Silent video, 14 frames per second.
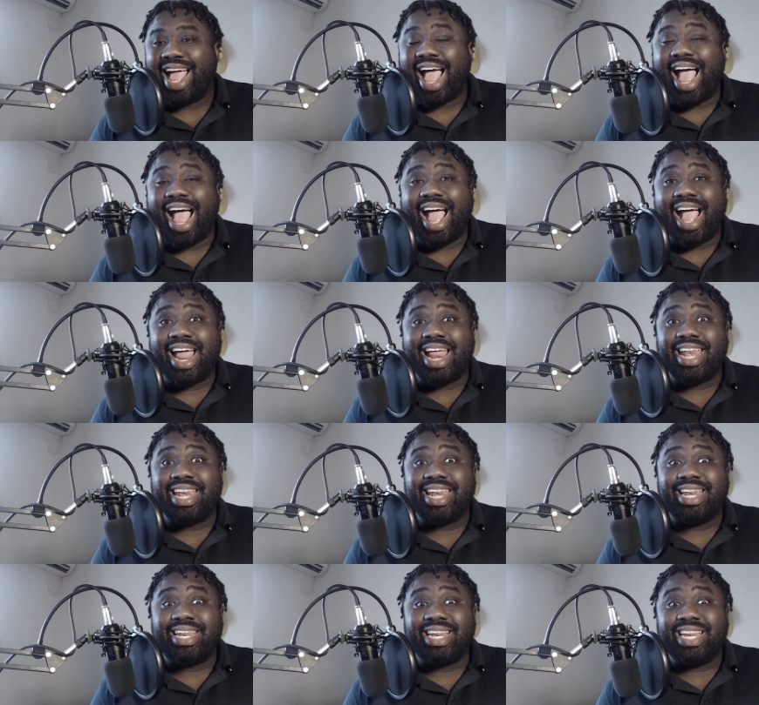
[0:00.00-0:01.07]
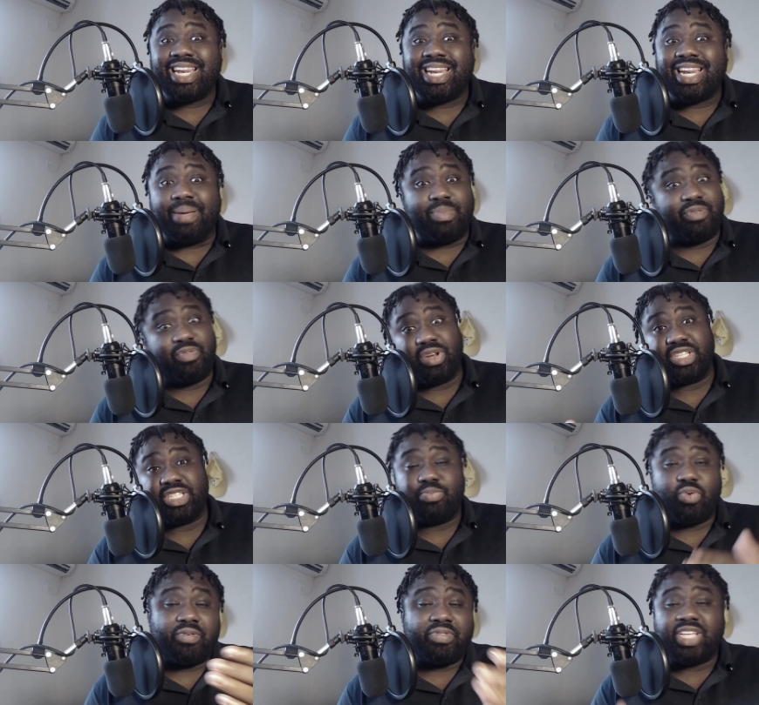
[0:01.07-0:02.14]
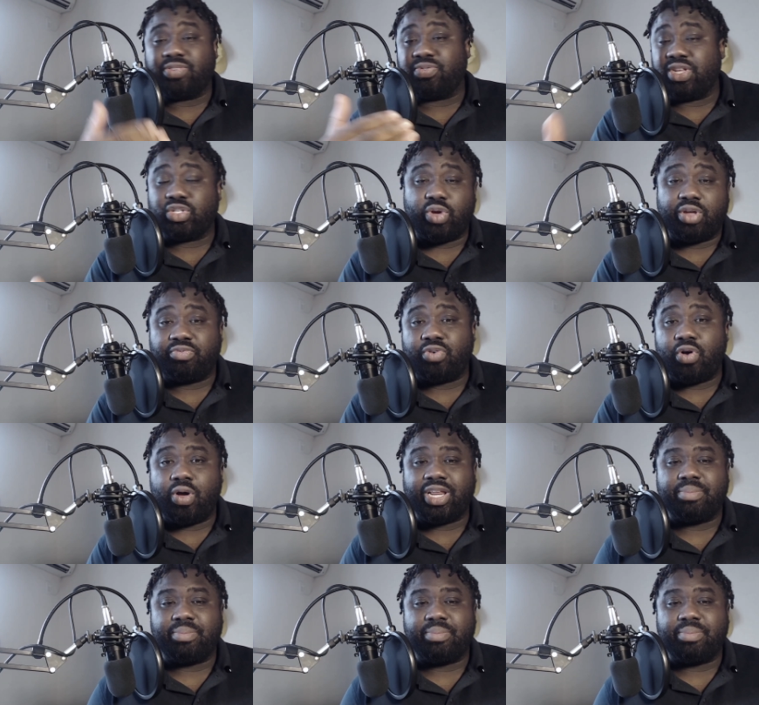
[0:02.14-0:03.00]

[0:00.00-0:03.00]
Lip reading: And let me know if you want to see more of these videos going forward.